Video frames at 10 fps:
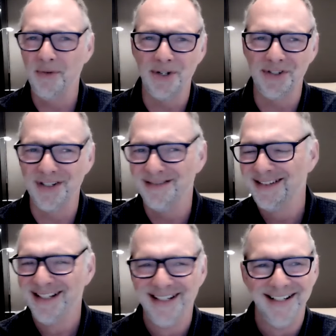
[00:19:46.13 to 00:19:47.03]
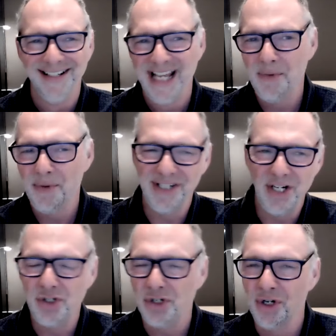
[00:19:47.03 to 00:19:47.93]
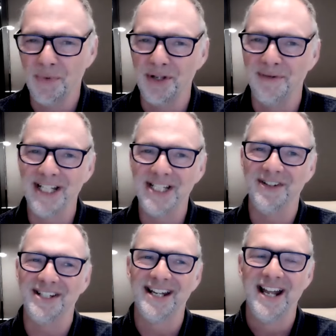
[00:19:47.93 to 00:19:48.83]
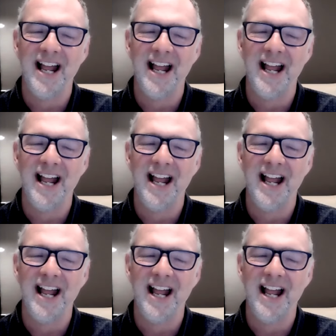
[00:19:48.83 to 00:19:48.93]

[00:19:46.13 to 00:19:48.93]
wasn't he wasn't in tune with the rest of us.